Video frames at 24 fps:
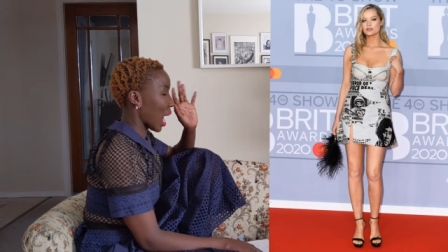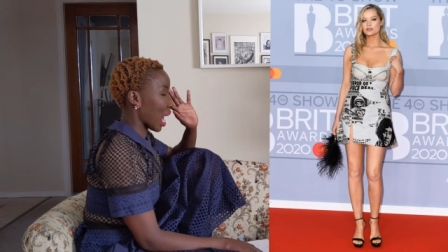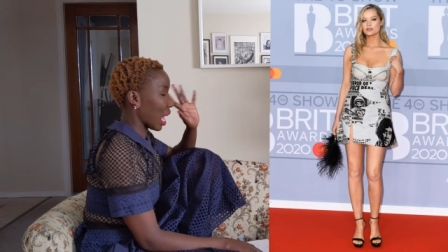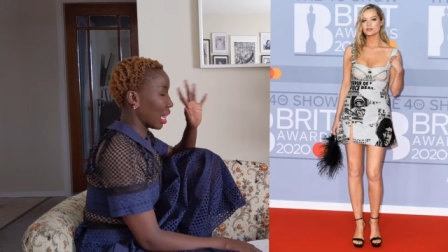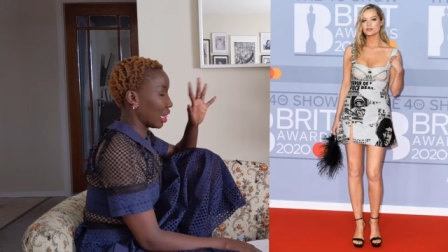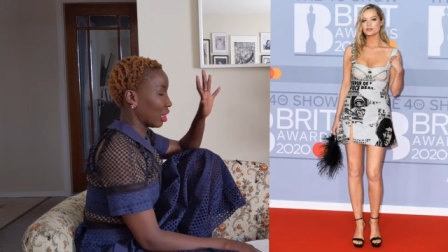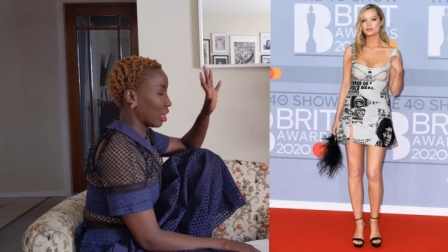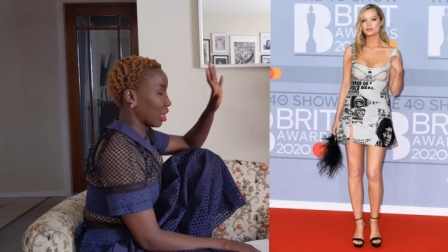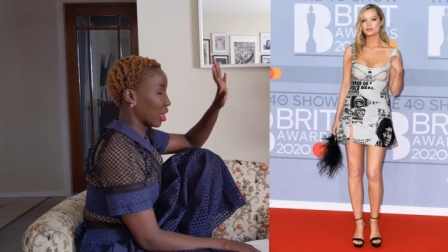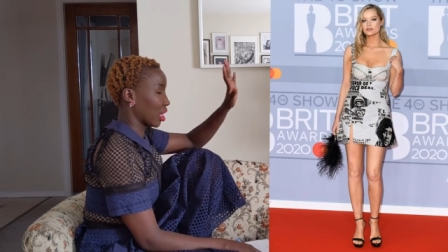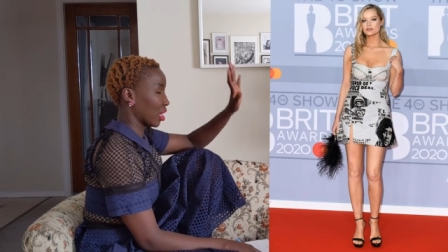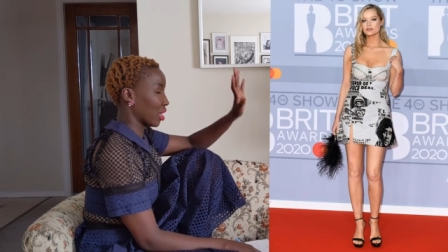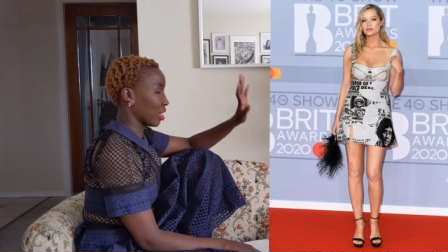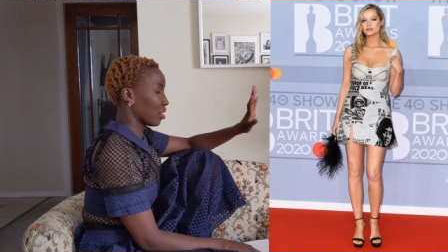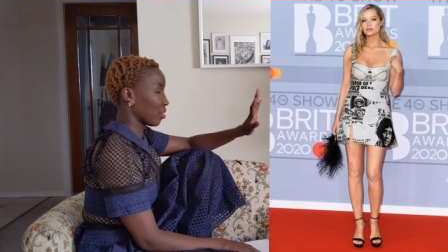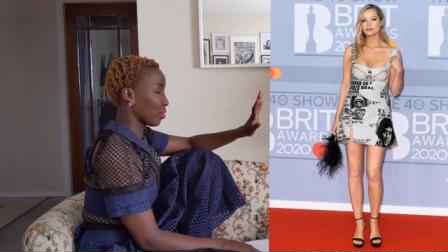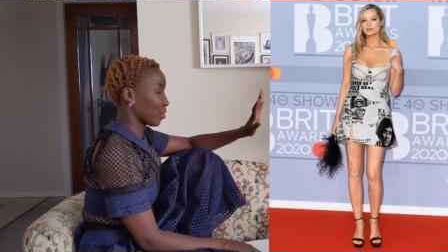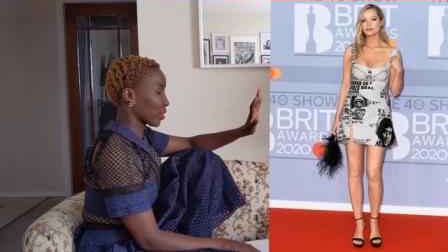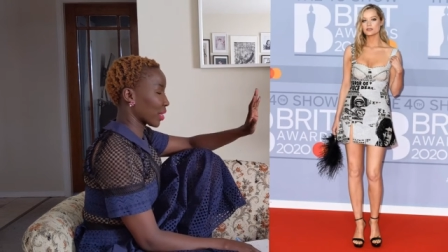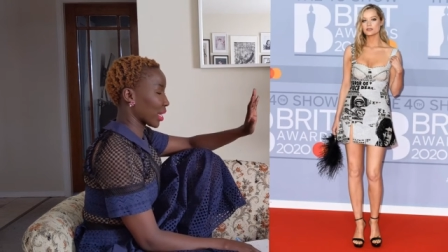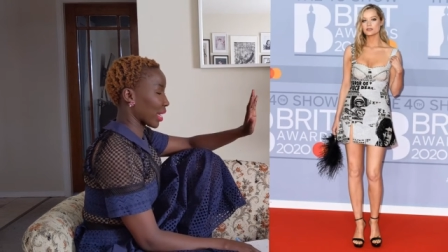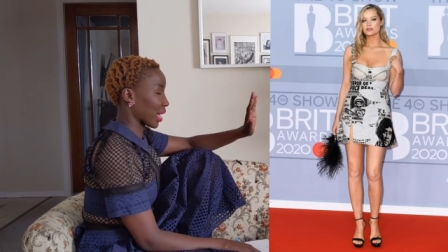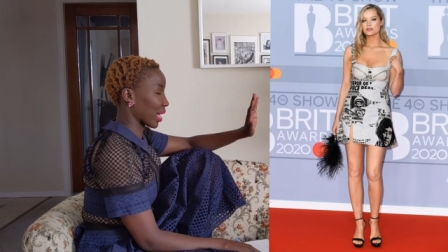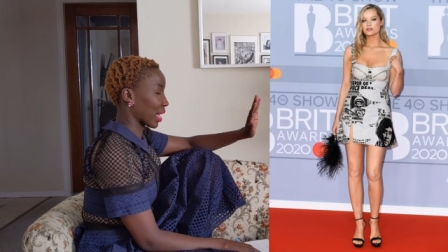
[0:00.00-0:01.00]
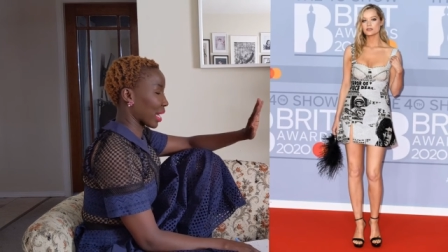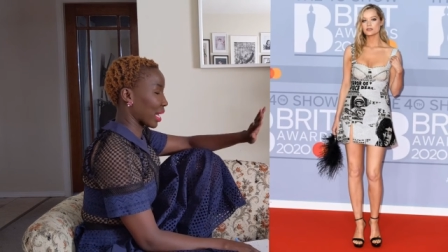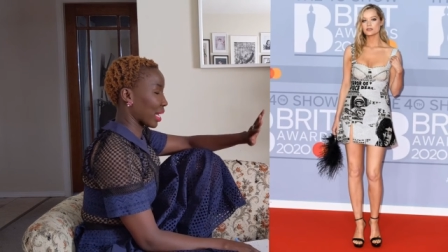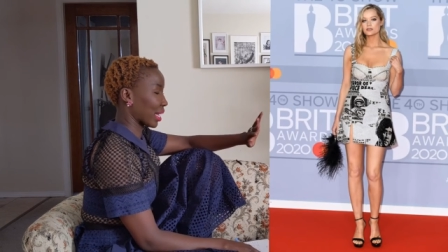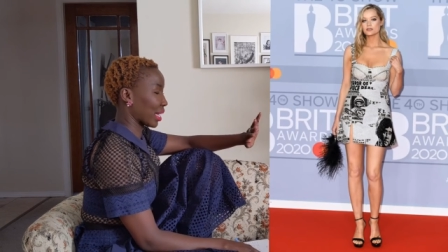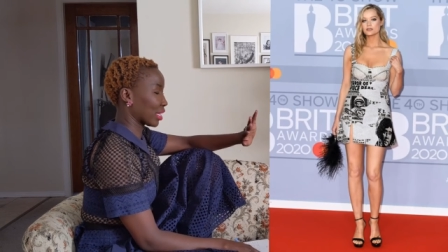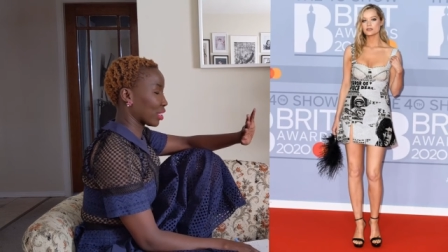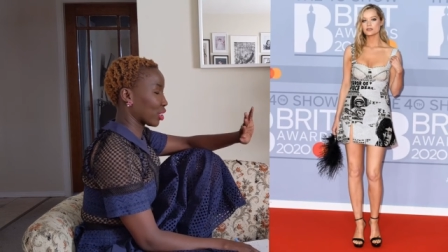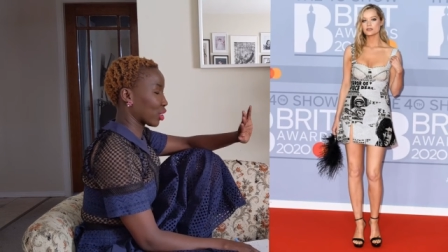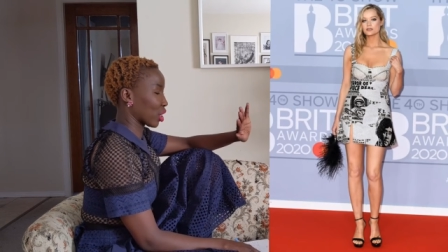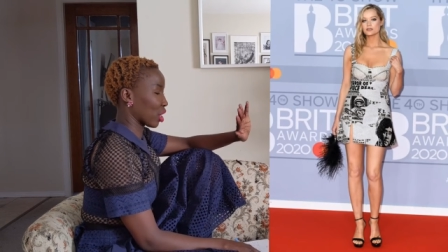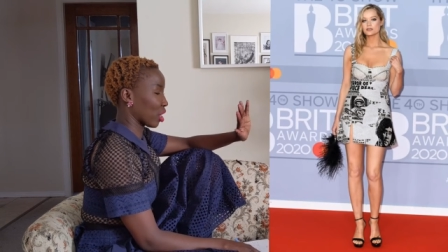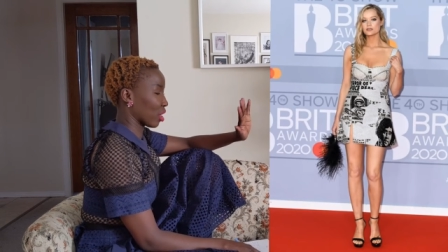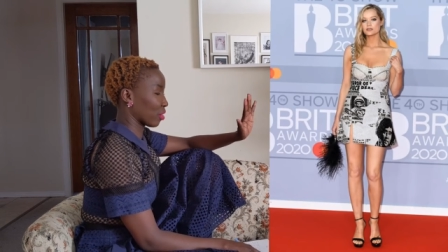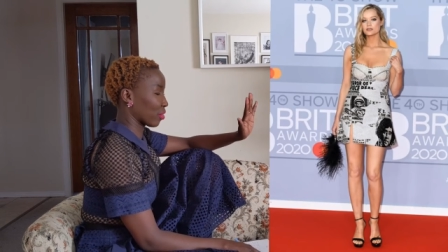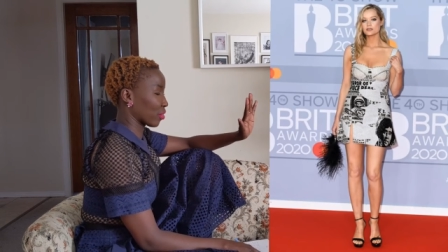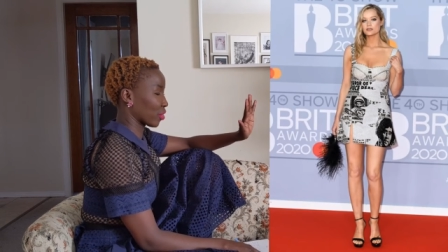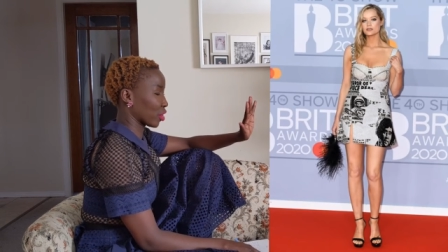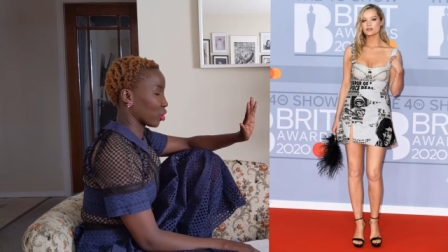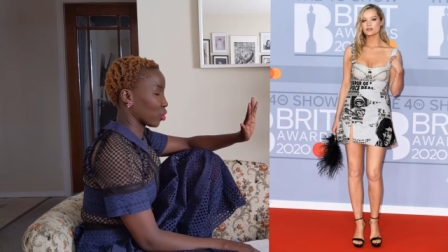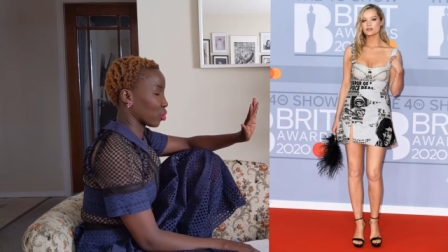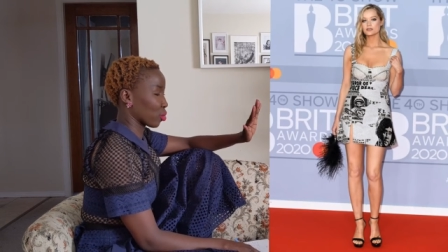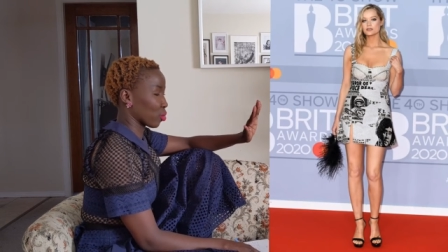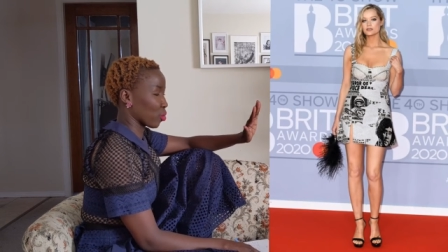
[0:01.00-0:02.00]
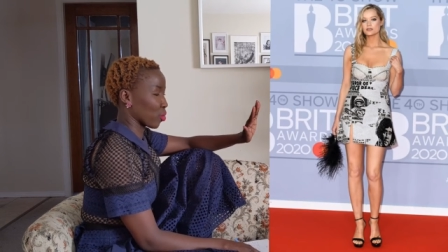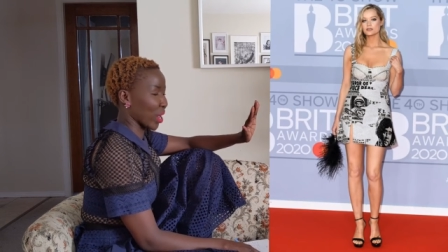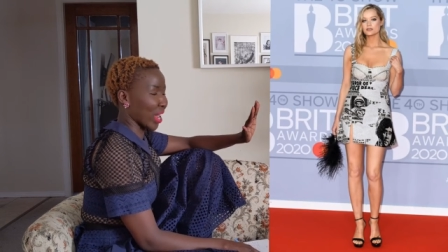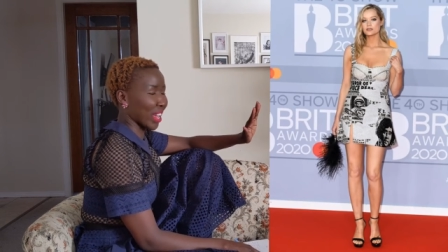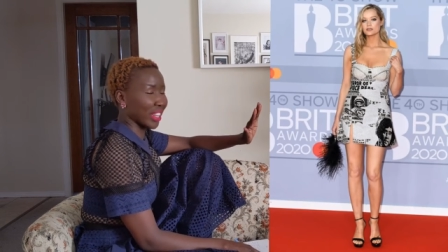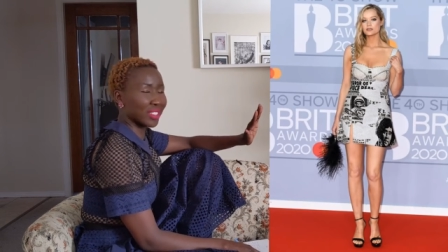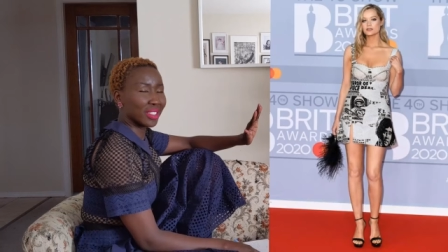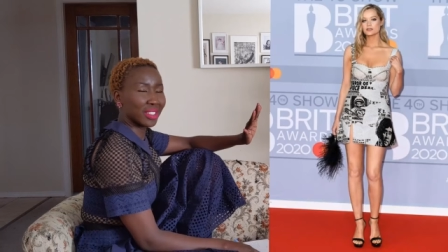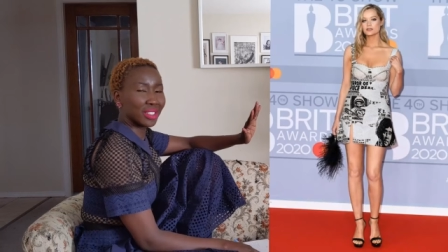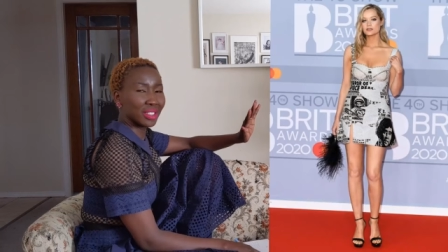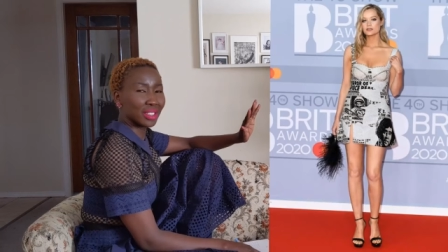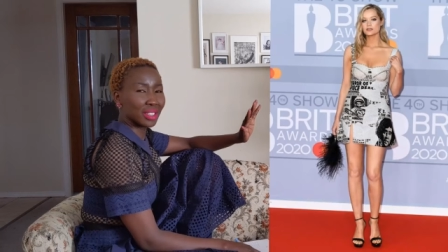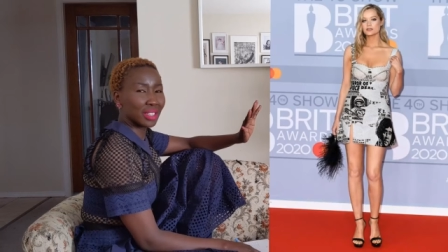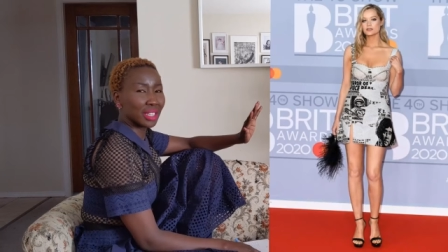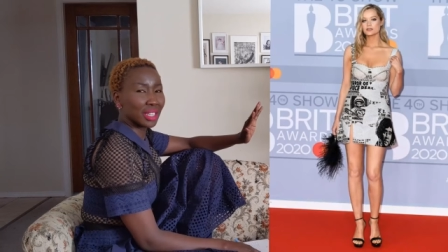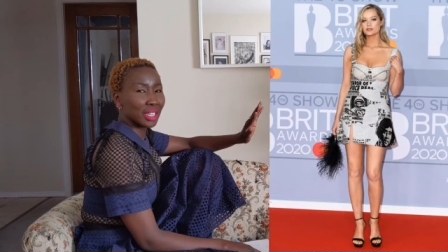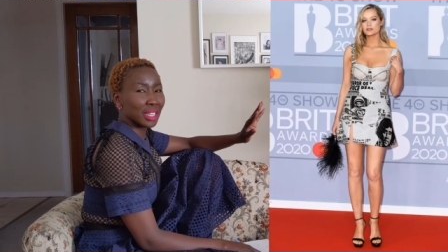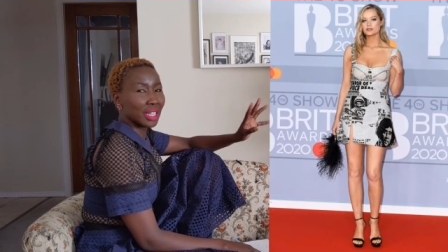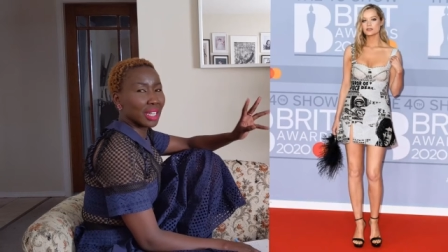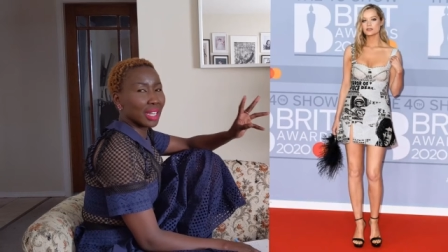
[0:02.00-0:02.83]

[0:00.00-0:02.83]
I love the cut of the dress,